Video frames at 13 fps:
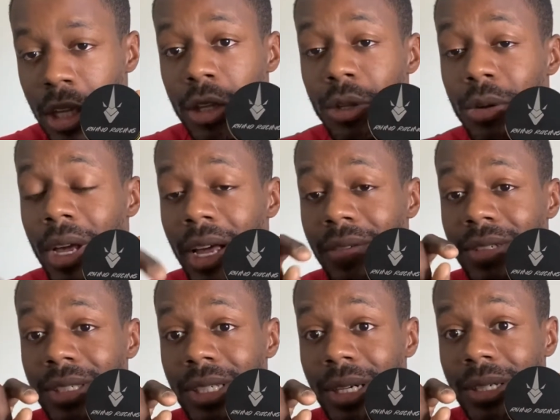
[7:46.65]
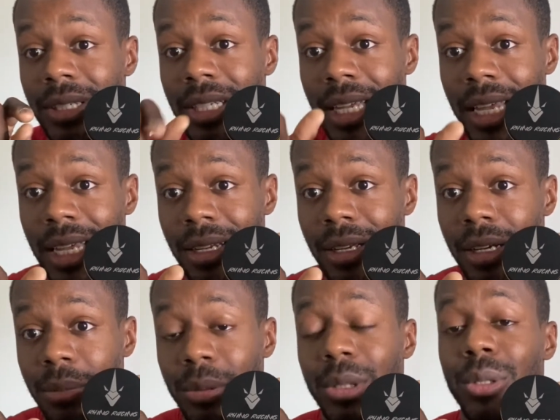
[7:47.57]
you have to turn the gain
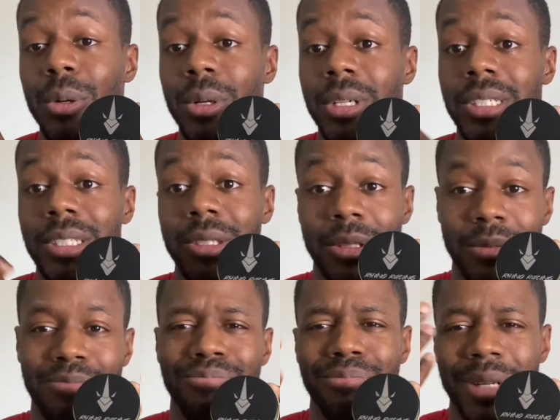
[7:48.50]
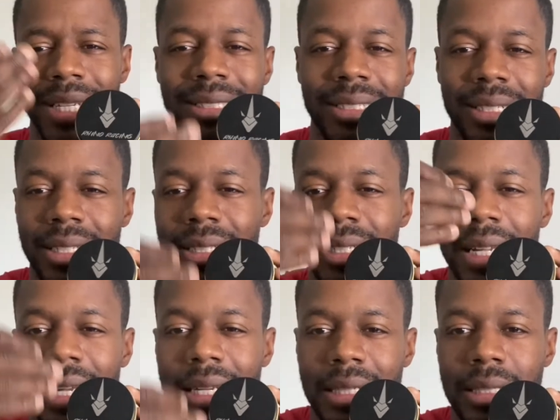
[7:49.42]
up in order to basically
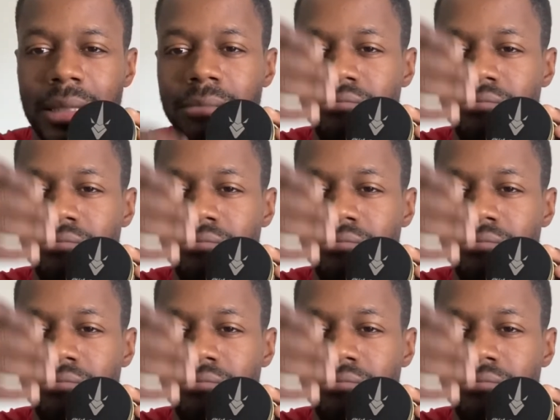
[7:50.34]
like